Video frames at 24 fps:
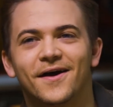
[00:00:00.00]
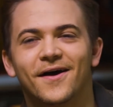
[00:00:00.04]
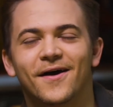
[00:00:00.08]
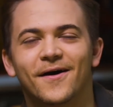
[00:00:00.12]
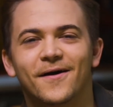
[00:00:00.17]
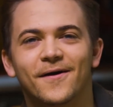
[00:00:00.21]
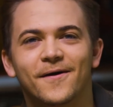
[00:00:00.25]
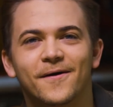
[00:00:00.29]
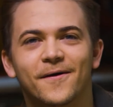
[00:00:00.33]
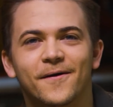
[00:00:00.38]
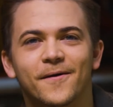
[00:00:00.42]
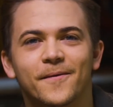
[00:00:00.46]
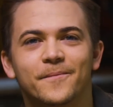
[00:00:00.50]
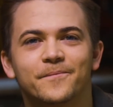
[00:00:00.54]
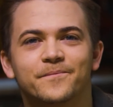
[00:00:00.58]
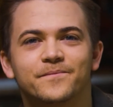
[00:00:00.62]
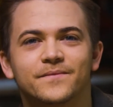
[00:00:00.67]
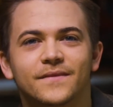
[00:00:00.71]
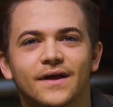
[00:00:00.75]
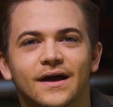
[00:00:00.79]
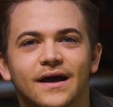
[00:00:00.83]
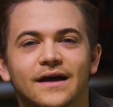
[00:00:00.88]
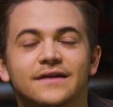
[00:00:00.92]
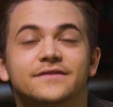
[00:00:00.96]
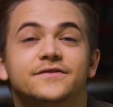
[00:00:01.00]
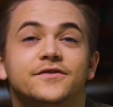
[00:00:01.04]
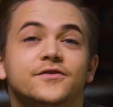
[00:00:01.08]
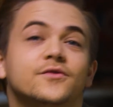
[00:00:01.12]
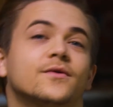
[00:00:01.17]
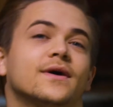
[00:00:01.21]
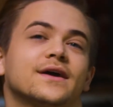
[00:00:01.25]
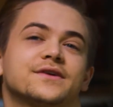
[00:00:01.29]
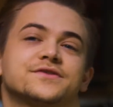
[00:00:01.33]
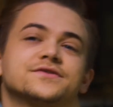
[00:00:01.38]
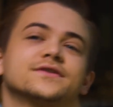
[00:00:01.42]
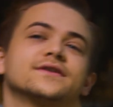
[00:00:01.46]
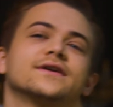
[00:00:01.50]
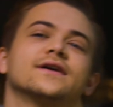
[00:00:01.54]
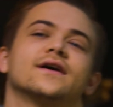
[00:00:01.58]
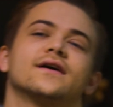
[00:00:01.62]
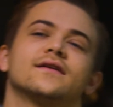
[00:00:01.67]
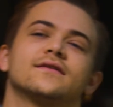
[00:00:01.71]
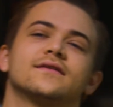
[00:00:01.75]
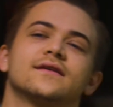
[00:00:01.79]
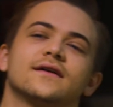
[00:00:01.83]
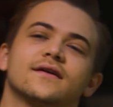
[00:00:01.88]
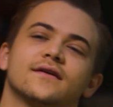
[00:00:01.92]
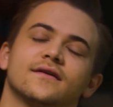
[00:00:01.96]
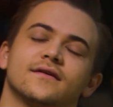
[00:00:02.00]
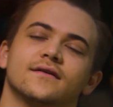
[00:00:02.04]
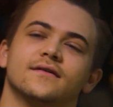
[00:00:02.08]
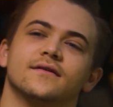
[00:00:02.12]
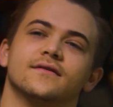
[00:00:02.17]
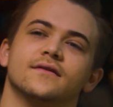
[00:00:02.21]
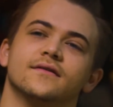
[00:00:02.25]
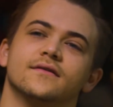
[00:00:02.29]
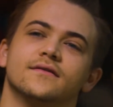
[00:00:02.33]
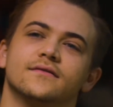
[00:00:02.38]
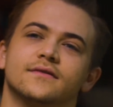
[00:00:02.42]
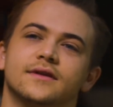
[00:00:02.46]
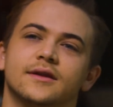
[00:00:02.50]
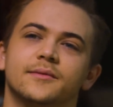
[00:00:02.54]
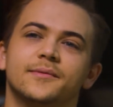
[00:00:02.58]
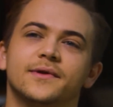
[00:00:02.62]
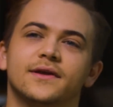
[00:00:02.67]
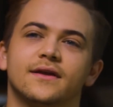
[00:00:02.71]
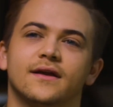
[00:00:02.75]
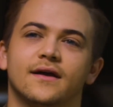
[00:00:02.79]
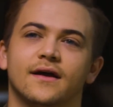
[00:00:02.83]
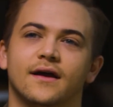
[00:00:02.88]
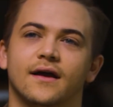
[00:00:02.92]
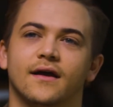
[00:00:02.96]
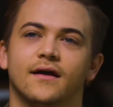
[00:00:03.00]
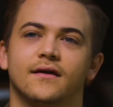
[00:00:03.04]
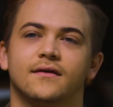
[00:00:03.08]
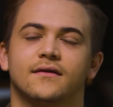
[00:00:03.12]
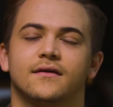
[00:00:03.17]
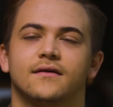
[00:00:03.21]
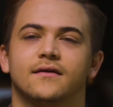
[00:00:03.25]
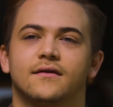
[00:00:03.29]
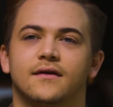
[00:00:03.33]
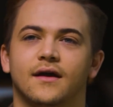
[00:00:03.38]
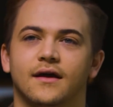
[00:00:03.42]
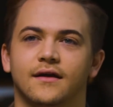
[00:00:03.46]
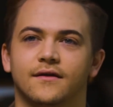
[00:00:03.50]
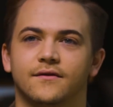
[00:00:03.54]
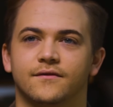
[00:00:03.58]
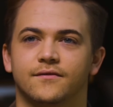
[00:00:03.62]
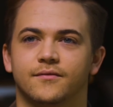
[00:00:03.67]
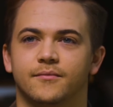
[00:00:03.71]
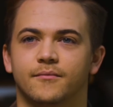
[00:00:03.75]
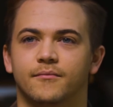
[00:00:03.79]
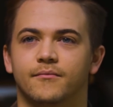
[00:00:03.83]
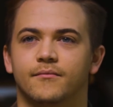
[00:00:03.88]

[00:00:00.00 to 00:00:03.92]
I do actually. I think Libby and I kind of